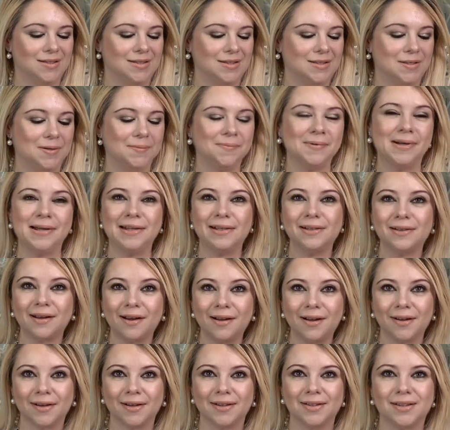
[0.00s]
So why
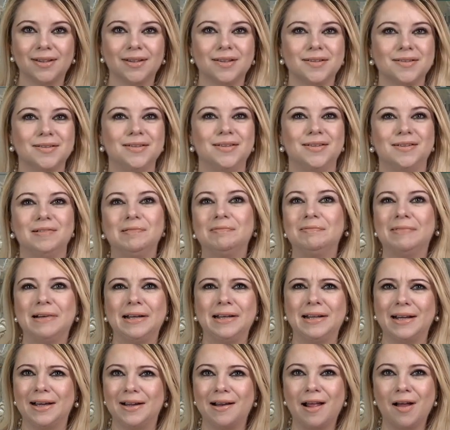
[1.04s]
not? Why
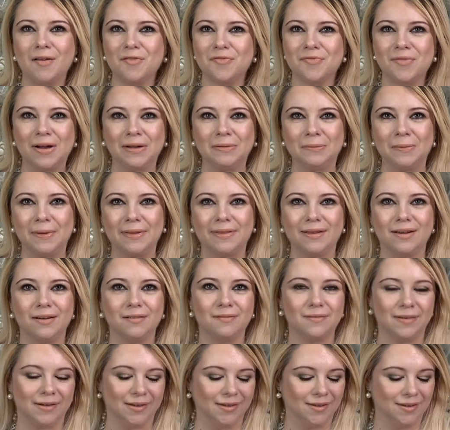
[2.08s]
not have fun with
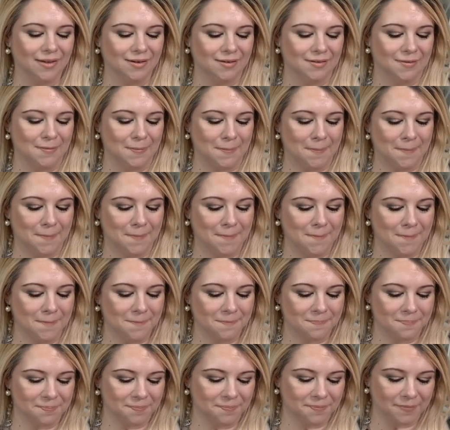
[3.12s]
it, right?
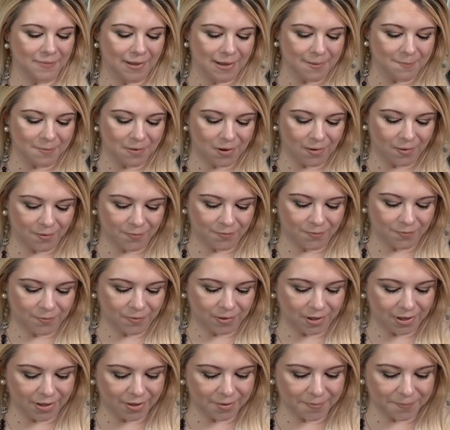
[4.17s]
I'm all
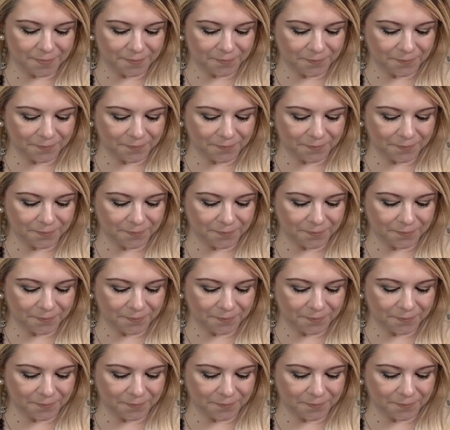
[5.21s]
for it.